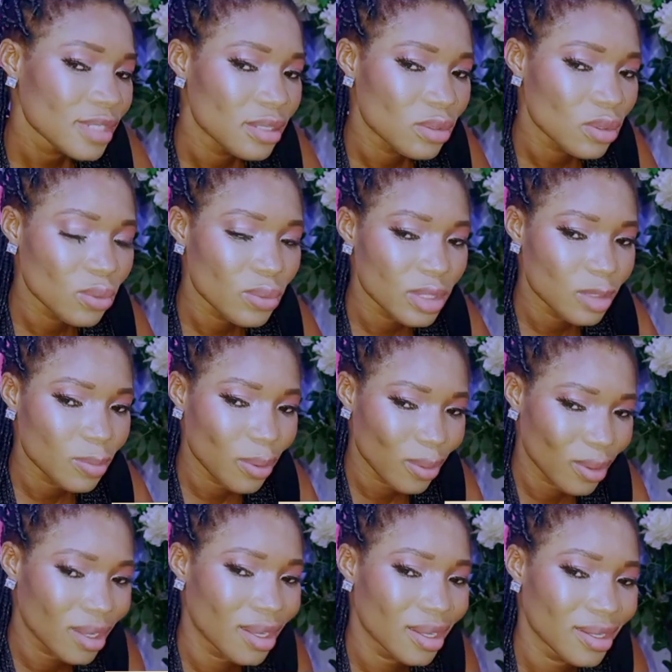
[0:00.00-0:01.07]
So we
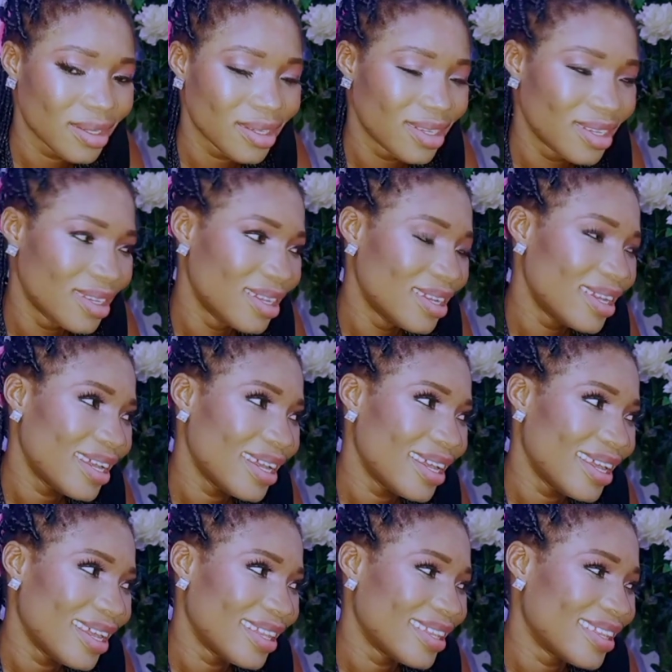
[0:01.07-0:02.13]
spoke,
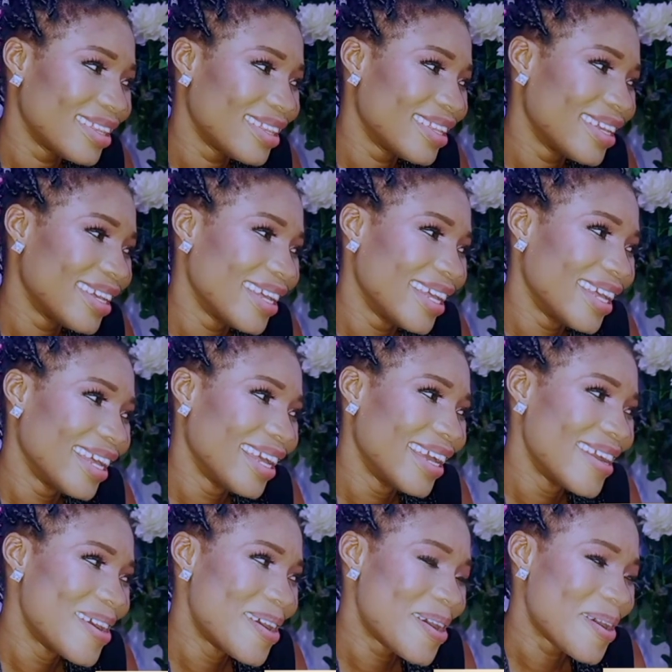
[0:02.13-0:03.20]
and
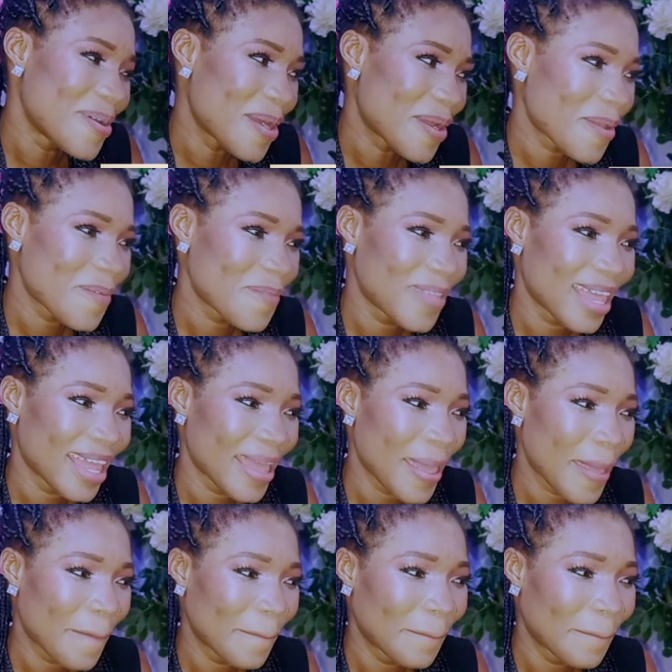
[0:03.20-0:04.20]
one of the